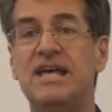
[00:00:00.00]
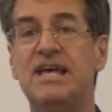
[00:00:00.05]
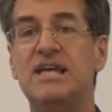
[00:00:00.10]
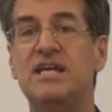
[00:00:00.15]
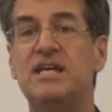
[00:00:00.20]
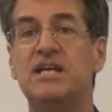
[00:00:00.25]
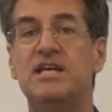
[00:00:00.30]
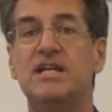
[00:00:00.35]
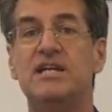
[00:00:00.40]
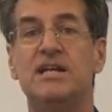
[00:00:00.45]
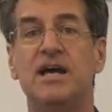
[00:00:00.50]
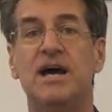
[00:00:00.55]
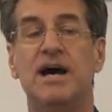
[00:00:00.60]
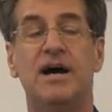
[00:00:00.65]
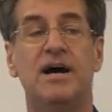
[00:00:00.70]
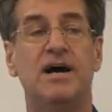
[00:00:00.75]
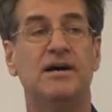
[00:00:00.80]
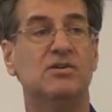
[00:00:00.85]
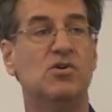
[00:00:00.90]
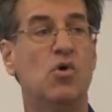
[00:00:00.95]
in
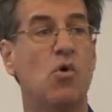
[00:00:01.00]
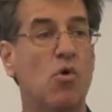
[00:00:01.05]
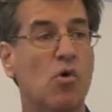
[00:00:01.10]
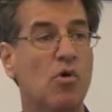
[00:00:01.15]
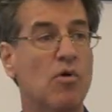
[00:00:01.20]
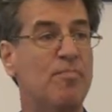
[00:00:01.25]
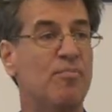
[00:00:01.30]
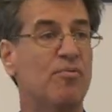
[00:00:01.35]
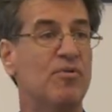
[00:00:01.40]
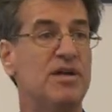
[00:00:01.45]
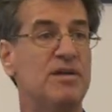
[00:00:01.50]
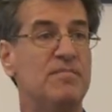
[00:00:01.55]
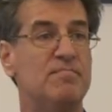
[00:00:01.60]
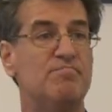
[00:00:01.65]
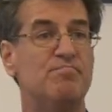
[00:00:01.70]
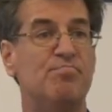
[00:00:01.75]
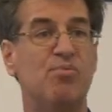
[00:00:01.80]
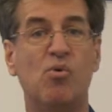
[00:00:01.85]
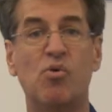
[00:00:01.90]
uh, corporate